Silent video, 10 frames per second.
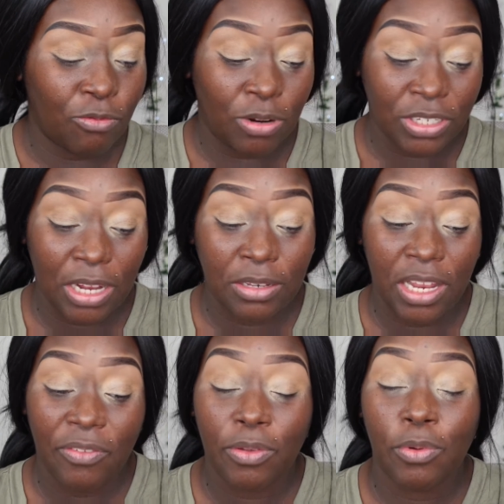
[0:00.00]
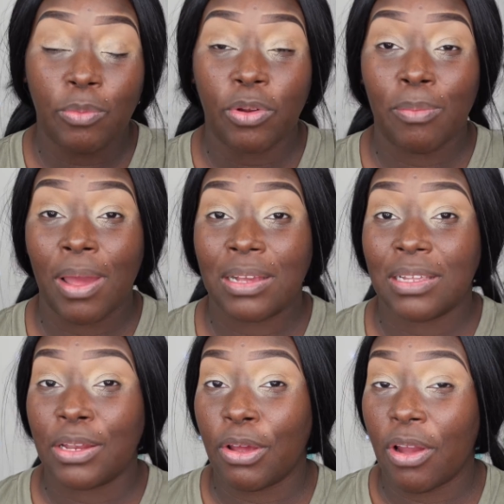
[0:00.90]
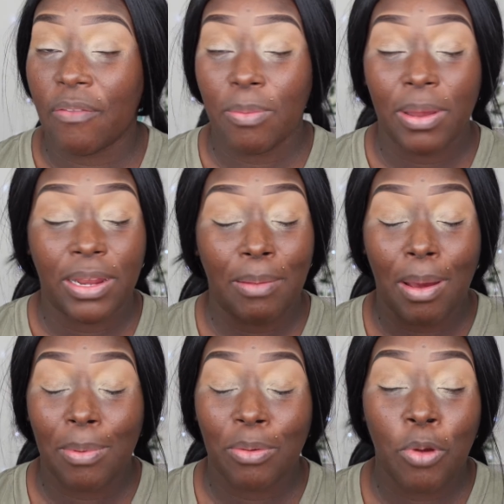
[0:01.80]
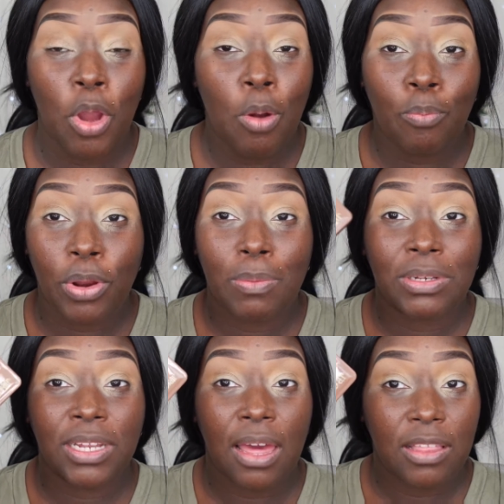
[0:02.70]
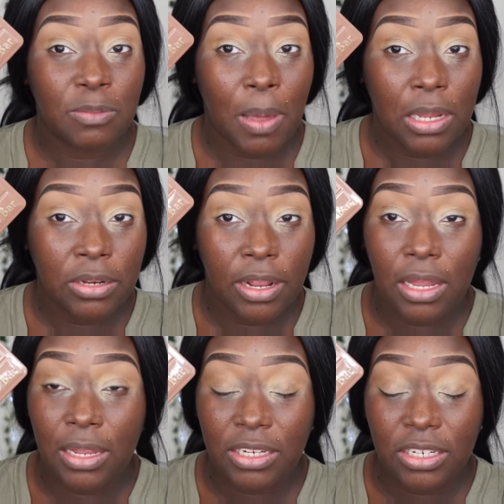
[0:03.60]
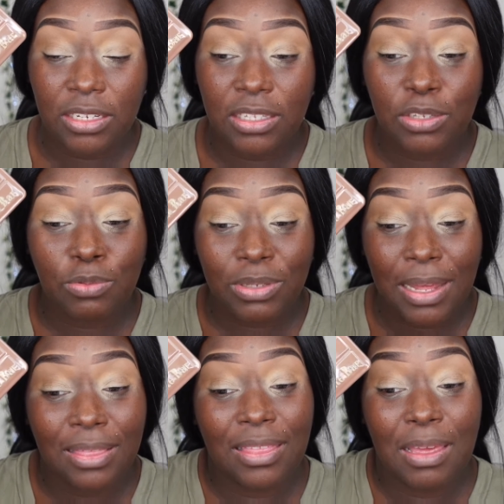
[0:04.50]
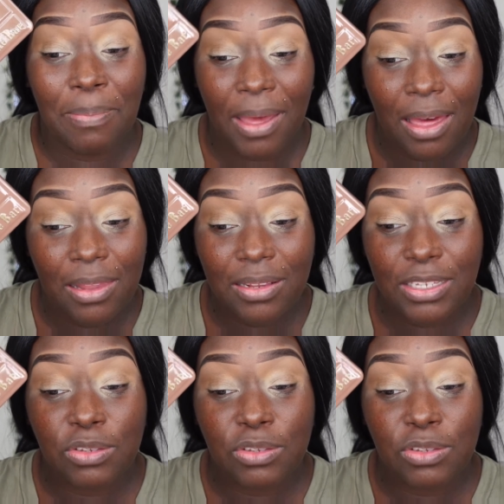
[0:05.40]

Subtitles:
which I definitely want to bring back because I know everybody named Mama pretty much have this palette in the collection because this was like the palette.